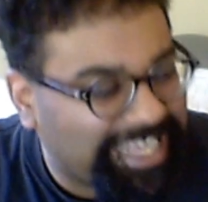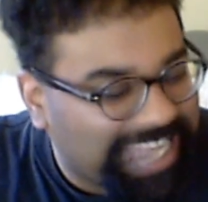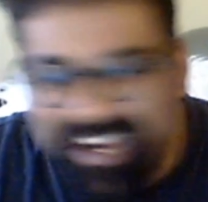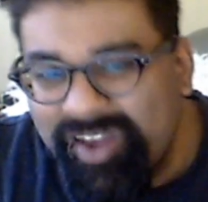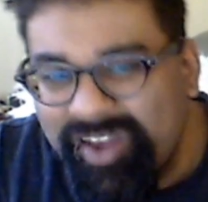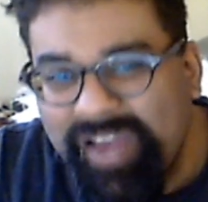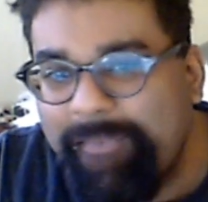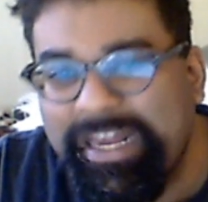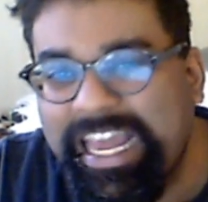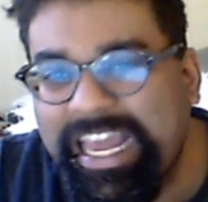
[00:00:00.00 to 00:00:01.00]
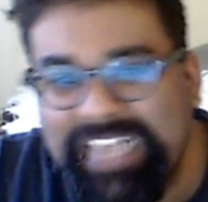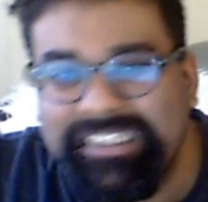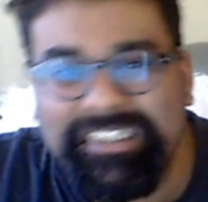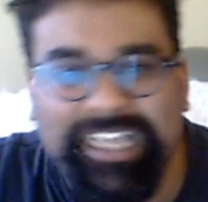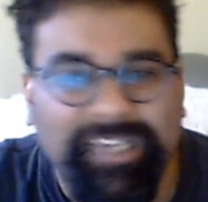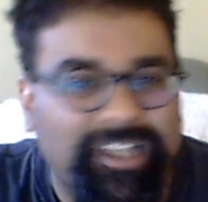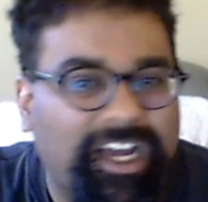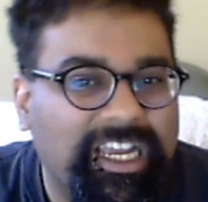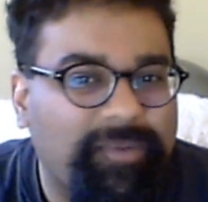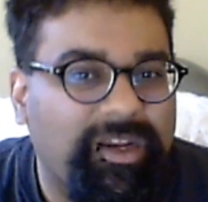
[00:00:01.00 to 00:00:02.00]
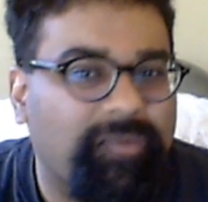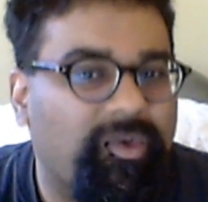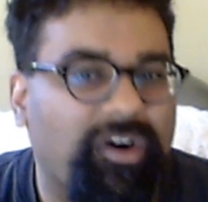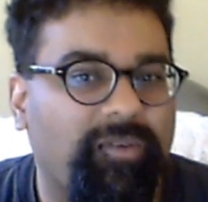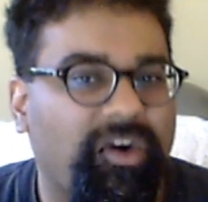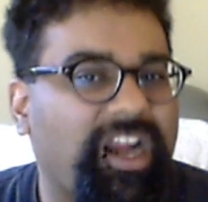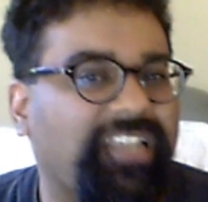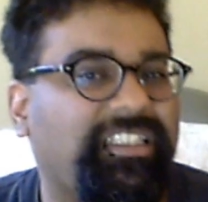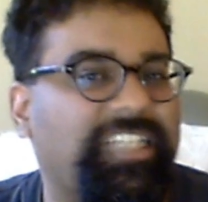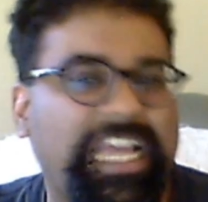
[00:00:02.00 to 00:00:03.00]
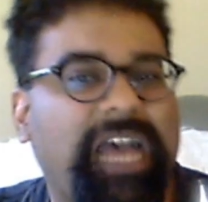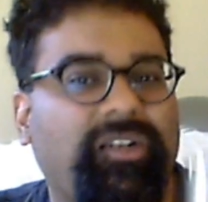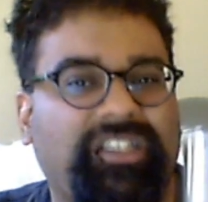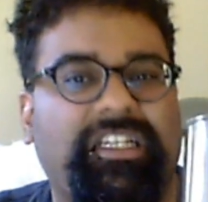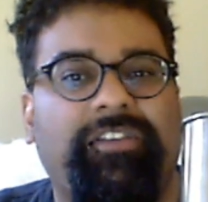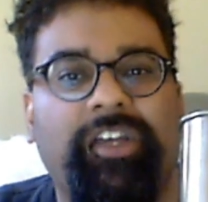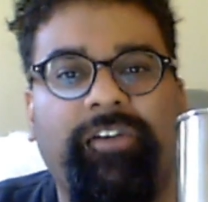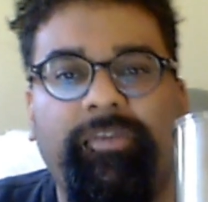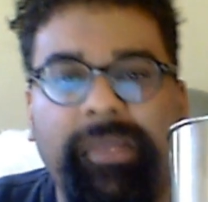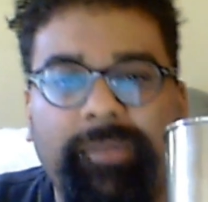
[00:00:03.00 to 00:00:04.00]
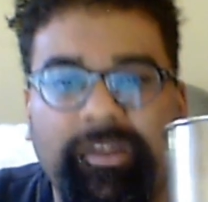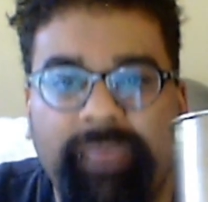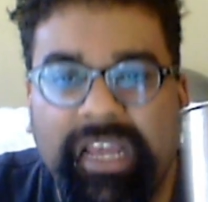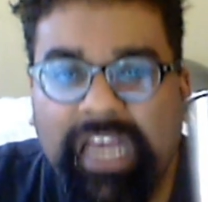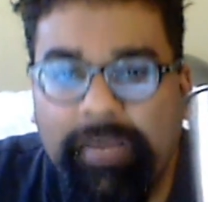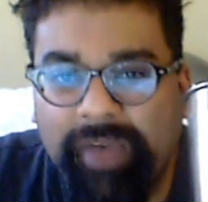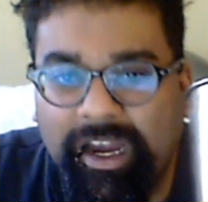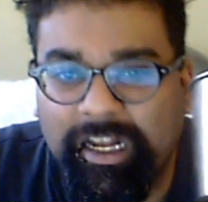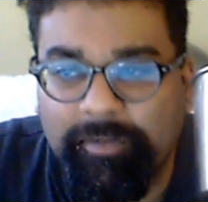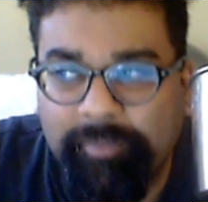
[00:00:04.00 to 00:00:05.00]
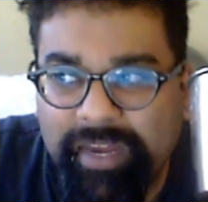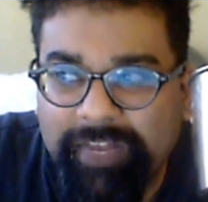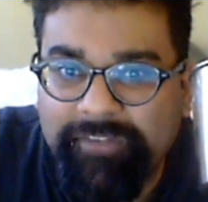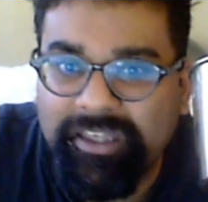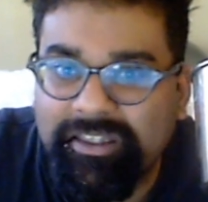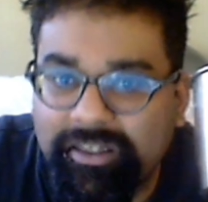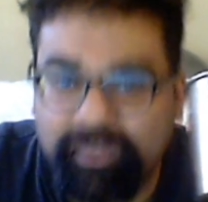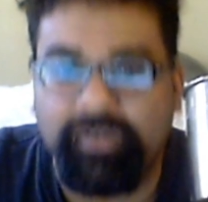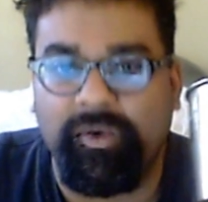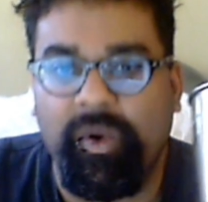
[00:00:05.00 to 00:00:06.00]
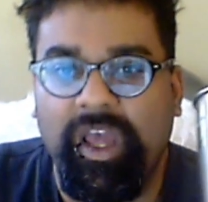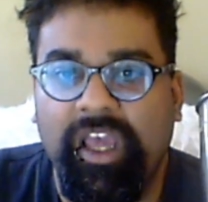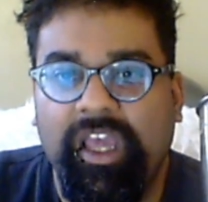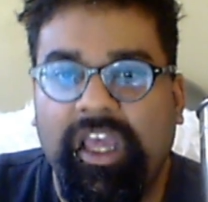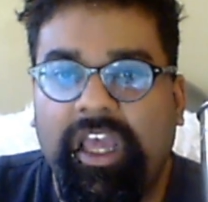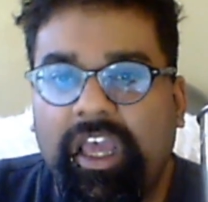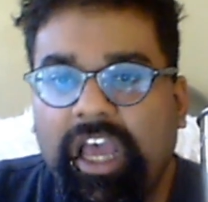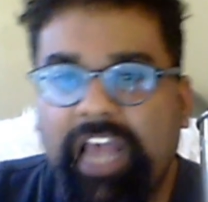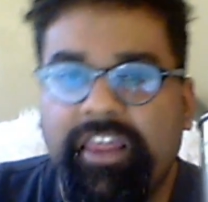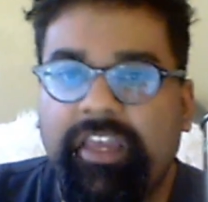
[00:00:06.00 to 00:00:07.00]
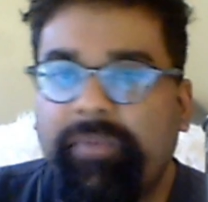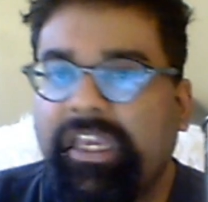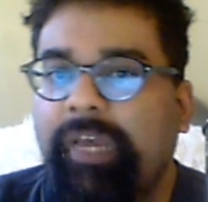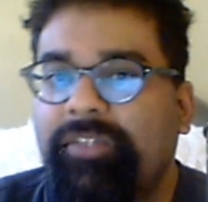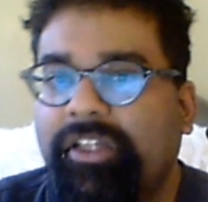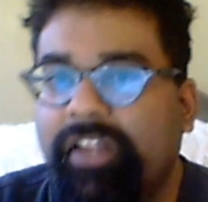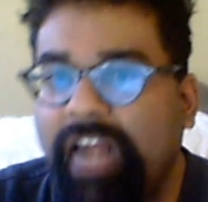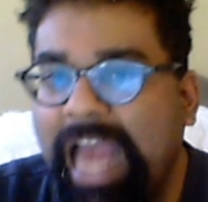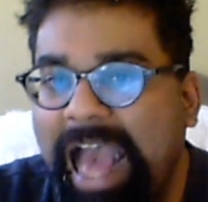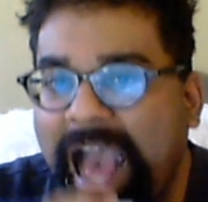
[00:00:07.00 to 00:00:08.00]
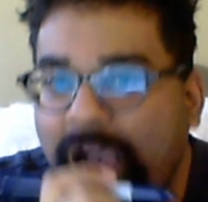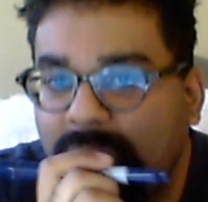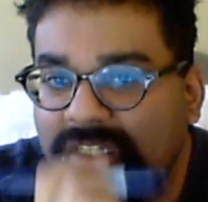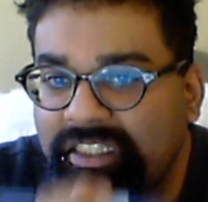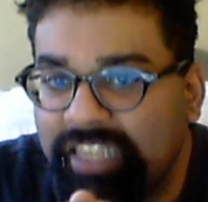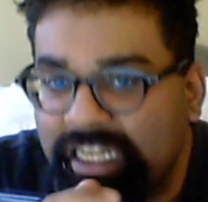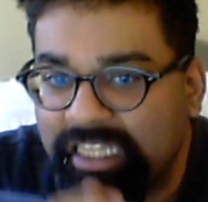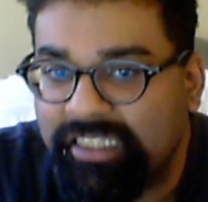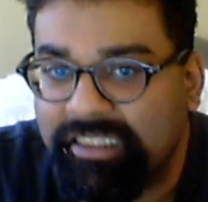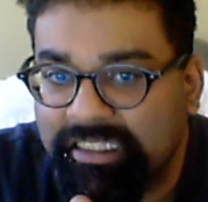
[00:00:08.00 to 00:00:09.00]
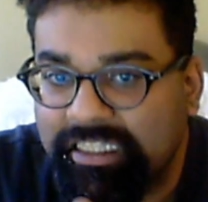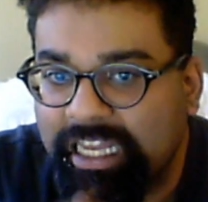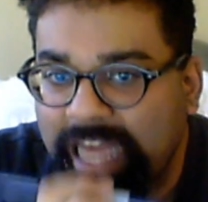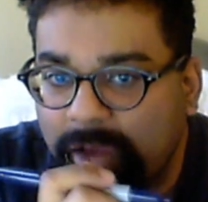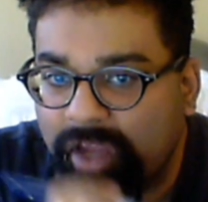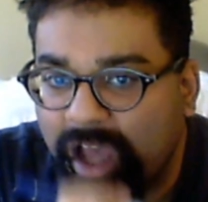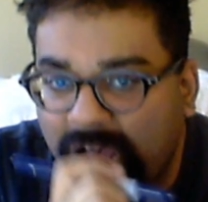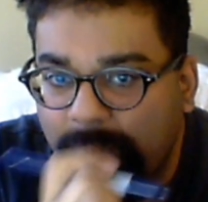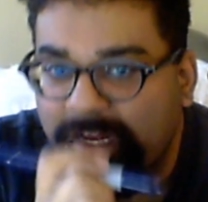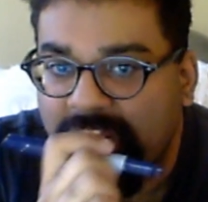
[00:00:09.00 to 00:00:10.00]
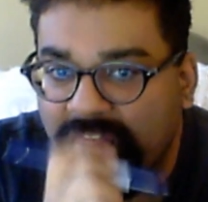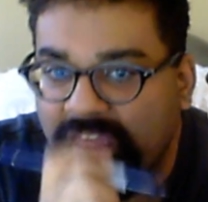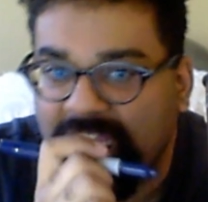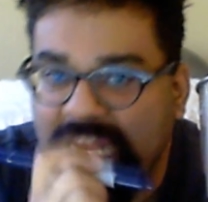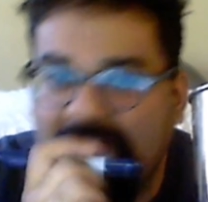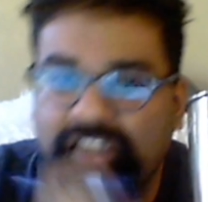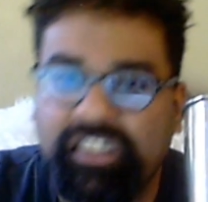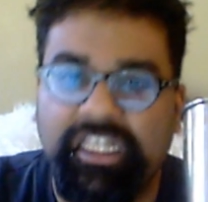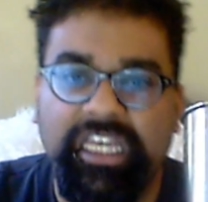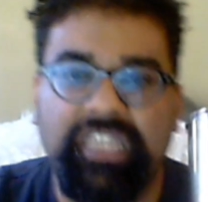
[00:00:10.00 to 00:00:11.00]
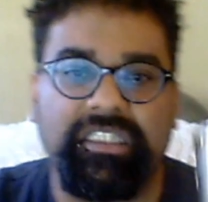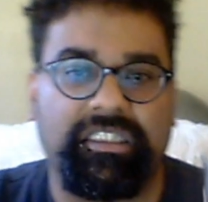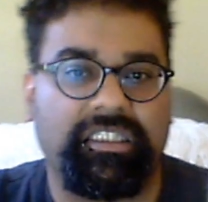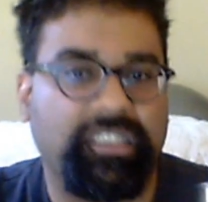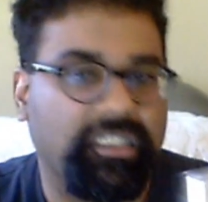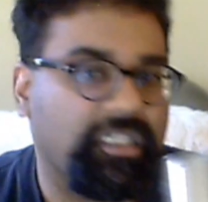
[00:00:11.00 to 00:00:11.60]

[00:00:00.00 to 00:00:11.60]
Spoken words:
I guess as I talk about it more and more, I see how it's difficult for people to pick up on it. But if you do, I think it becomes clear how insidious and how common a thing it actually is.